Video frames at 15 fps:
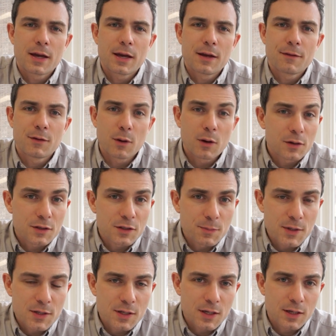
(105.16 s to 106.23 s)
If you are
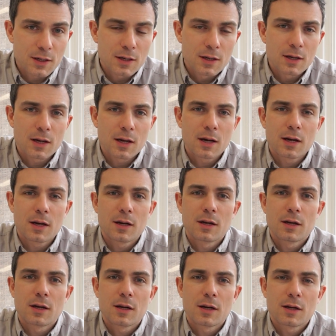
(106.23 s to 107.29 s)
dismissing
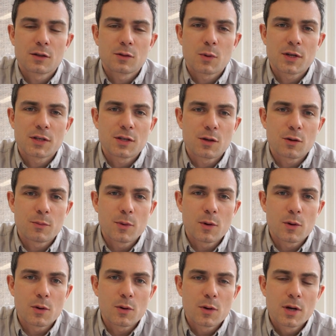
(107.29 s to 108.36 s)
20 or
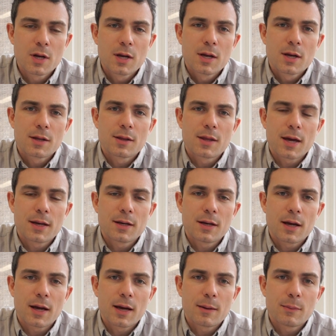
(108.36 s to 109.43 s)
more,
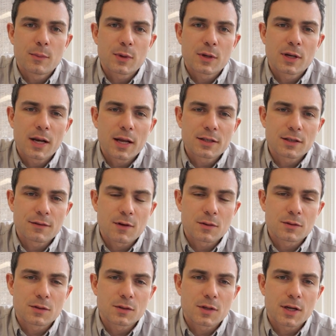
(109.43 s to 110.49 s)
then collective
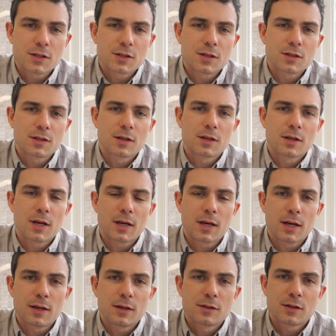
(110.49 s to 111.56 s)
consultations kick
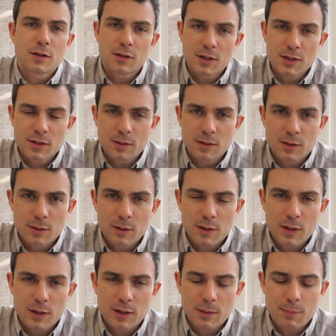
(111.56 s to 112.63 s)
in, so you need to
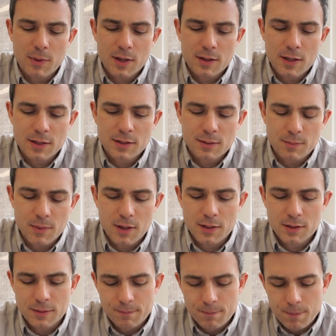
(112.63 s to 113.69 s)
bear that in mind.